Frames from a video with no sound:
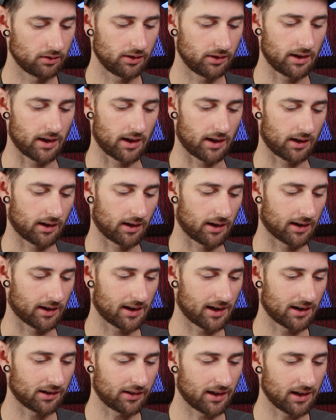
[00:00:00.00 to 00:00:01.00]
Yeah, I
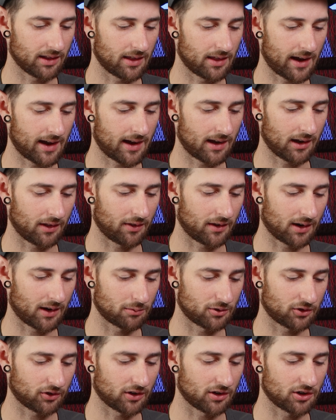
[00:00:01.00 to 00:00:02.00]
kind of like that, and then
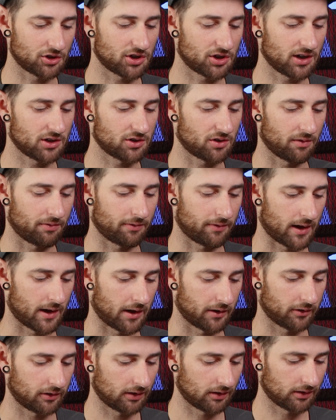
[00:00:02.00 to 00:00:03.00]
I'm just gonna change the
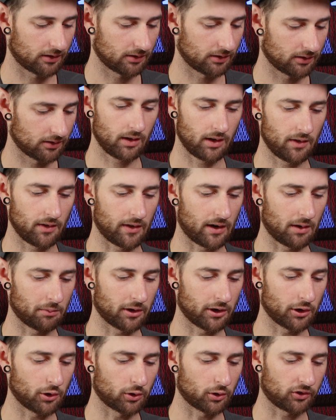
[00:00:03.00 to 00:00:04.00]
font. And then I'm
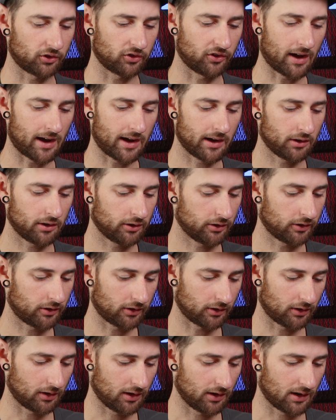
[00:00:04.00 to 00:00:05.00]
gonna go to
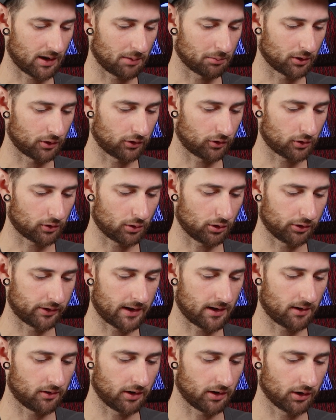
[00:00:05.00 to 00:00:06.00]
styles and I'm gonna scroll
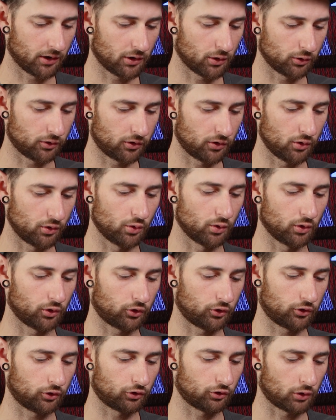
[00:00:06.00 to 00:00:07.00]
down and go to
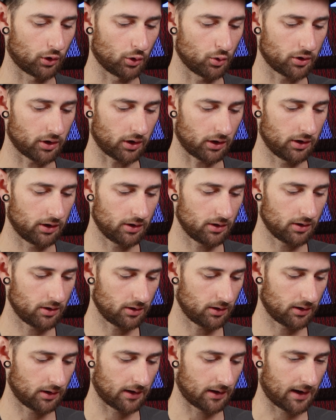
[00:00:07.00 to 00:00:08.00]
stroke
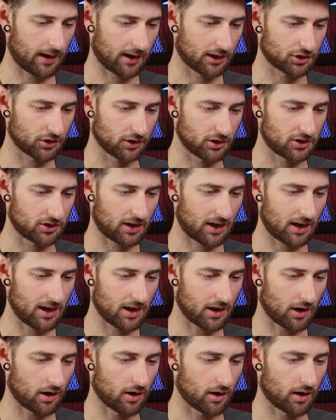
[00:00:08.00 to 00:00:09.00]
here and actually
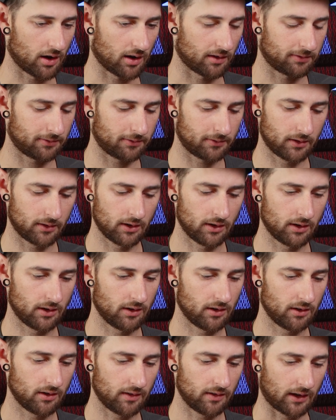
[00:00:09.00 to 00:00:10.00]
take off
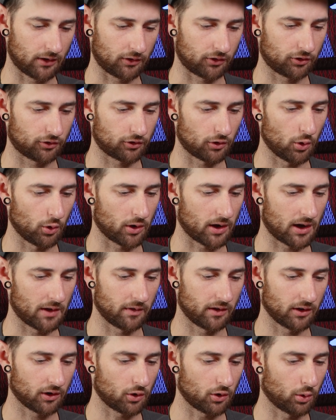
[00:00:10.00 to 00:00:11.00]
that stroke
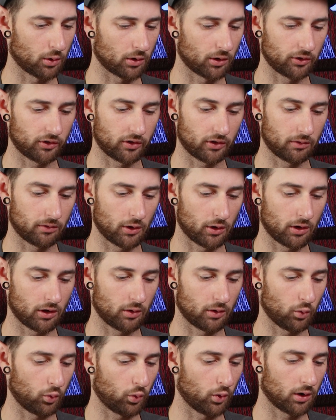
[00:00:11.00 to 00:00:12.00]
on the corners of
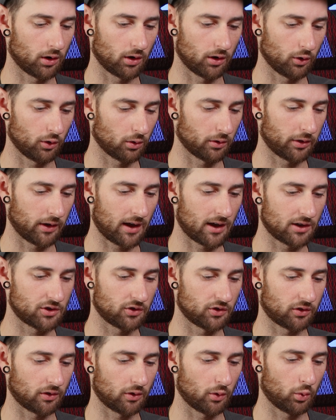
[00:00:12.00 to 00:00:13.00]
the word or the
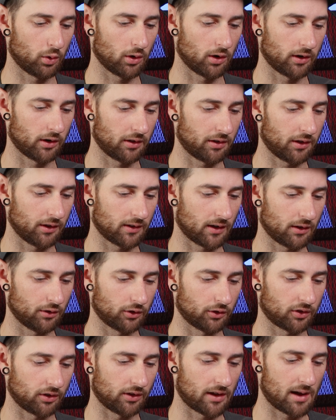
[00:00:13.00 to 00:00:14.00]
edges of the word. I think that
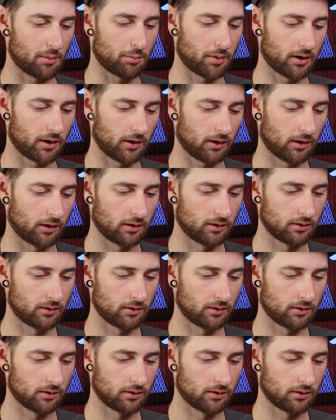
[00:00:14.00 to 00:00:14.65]
looks a lot better.